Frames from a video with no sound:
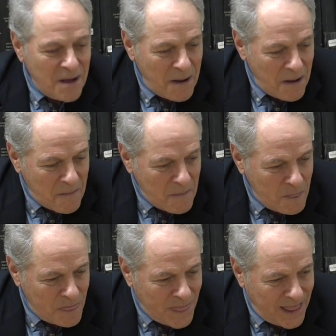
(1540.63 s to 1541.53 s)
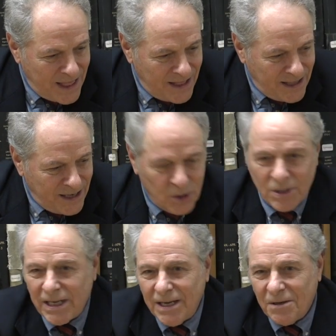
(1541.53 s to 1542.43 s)
um,
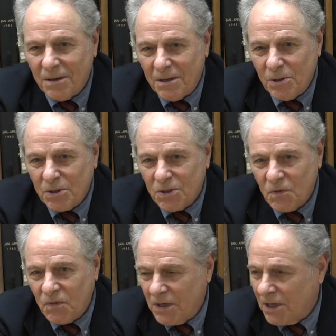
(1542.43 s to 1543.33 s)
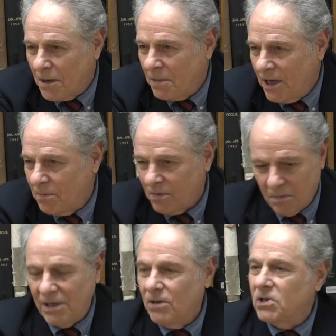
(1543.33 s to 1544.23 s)
years later, and it looks so funny on paper,
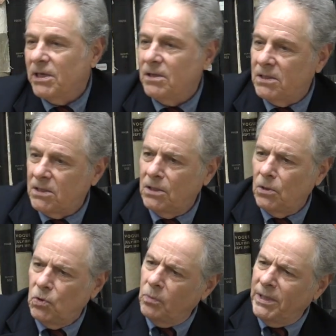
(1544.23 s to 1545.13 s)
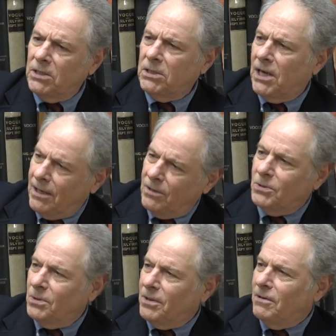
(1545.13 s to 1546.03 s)
but years later they said, you know, you'll be entitled
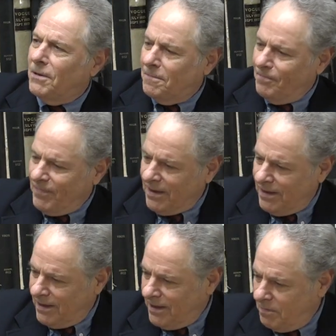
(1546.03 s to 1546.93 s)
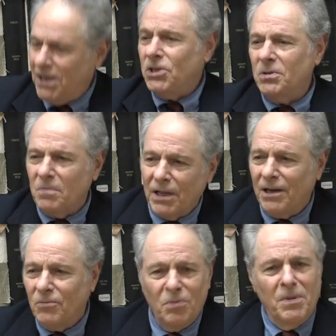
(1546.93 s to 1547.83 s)
to a, um, a pension
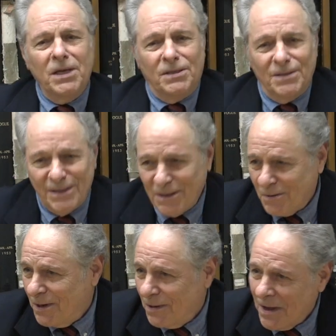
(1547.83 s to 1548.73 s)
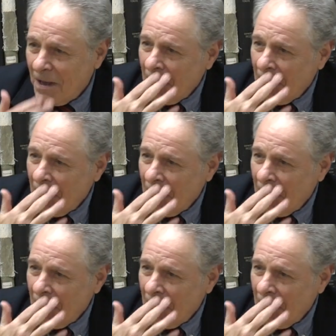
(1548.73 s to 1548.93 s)
plan with Macy's, you know, when you